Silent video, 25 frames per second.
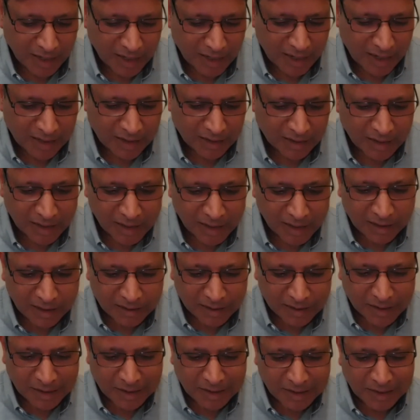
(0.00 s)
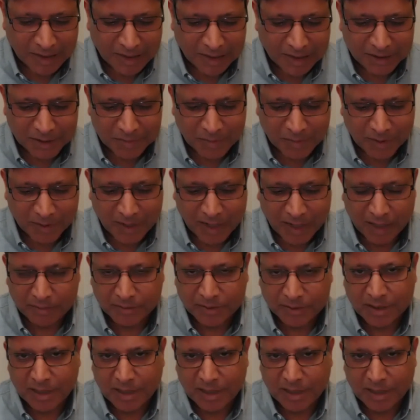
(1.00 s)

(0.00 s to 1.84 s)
And that is perhaps